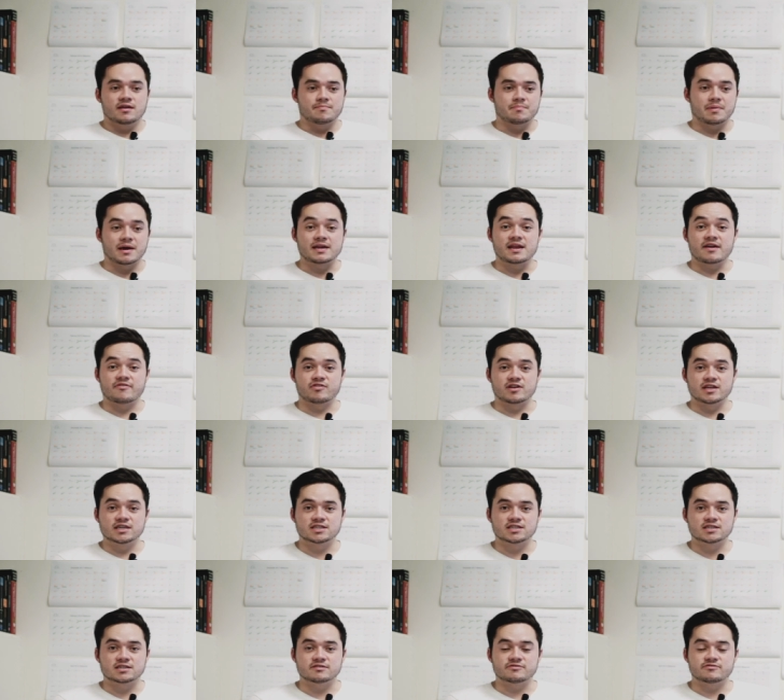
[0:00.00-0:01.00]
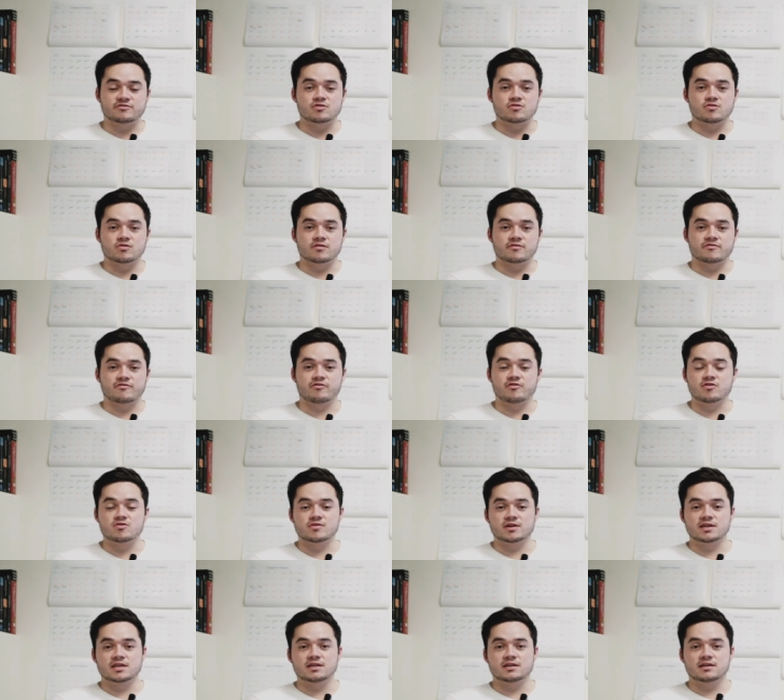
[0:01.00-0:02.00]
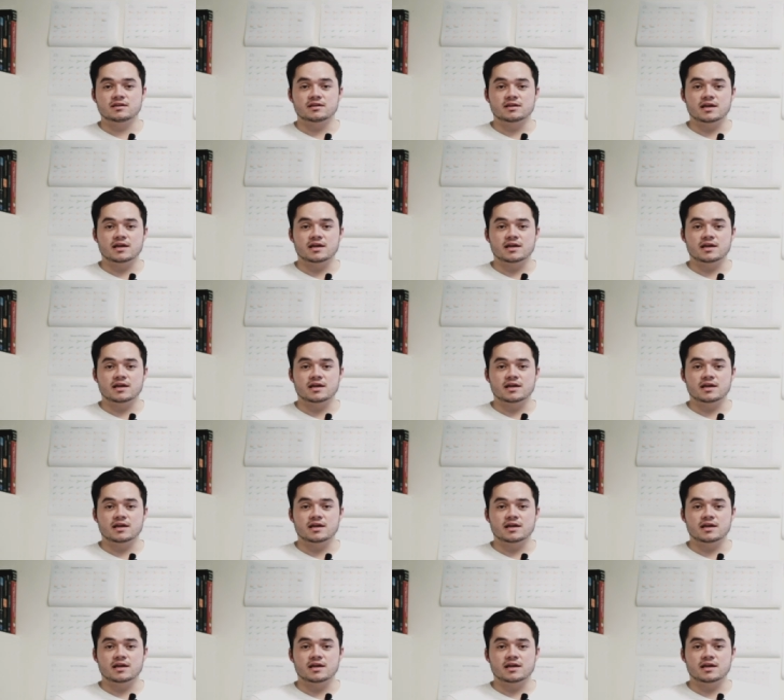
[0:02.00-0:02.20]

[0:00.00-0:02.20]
by definition, if your fluid